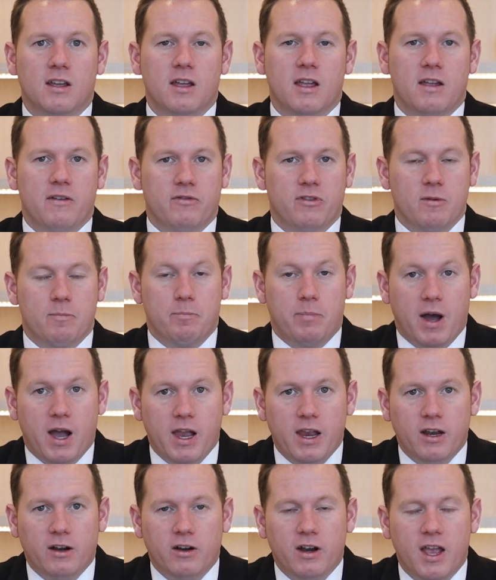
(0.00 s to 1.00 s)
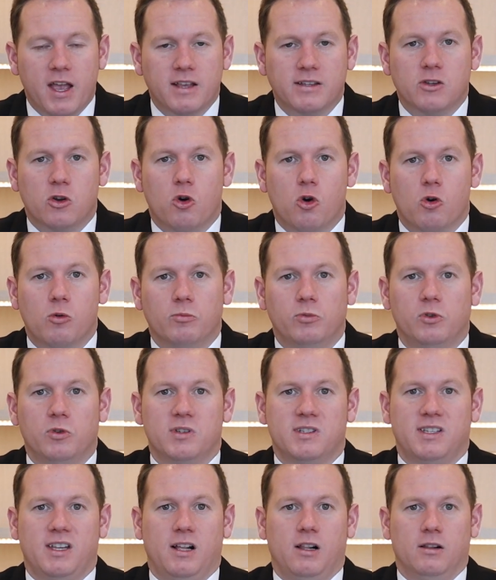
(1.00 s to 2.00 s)
if the buyer has a home to
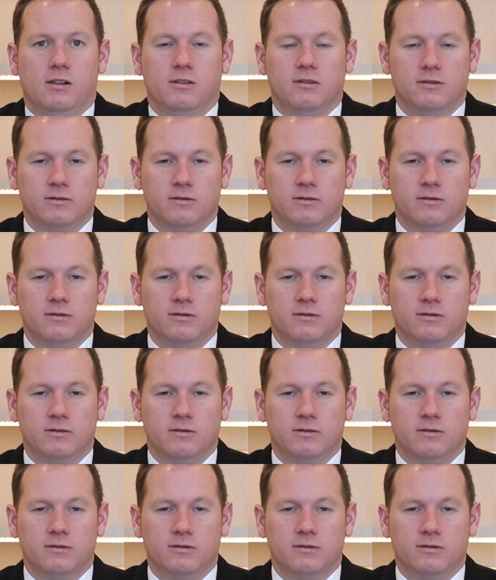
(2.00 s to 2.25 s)
sell.